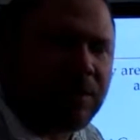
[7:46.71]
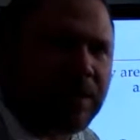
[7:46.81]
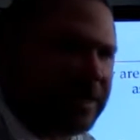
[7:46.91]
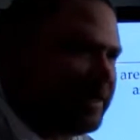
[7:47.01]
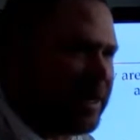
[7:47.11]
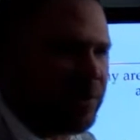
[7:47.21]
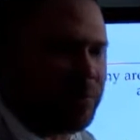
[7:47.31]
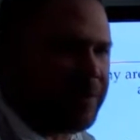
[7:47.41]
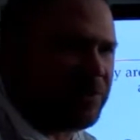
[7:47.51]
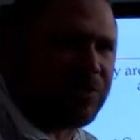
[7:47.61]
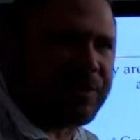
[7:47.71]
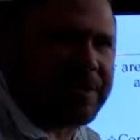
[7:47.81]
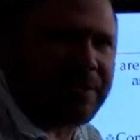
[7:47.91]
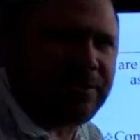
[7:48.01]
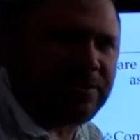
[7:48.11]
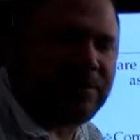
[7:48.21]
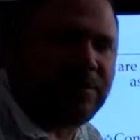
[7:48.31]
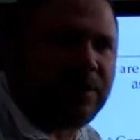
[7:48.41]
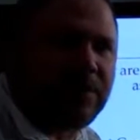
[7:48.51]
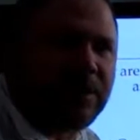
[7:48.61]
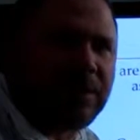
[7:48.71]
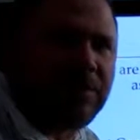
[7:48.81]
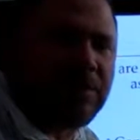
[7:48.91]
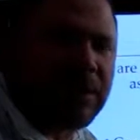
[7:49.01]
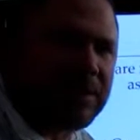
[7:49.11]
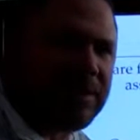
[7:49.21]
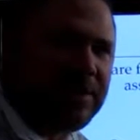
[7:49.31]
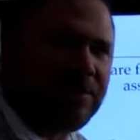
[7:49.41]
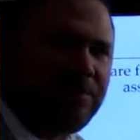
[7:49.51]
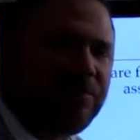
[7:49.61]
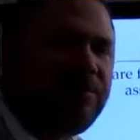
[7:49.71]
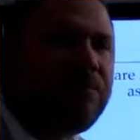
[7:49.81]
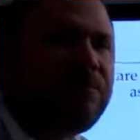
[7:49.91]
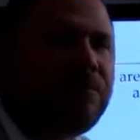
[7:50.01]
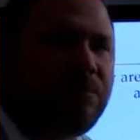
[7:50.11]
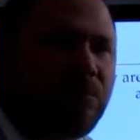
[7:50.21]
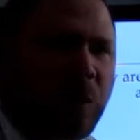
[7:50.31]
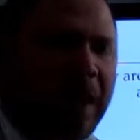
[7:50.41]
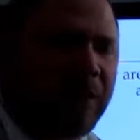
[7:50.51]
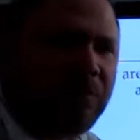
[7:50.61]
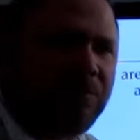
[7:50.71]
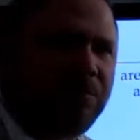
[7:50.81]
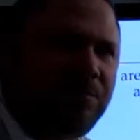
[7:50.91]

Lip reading: cutting down big trees and hunting wild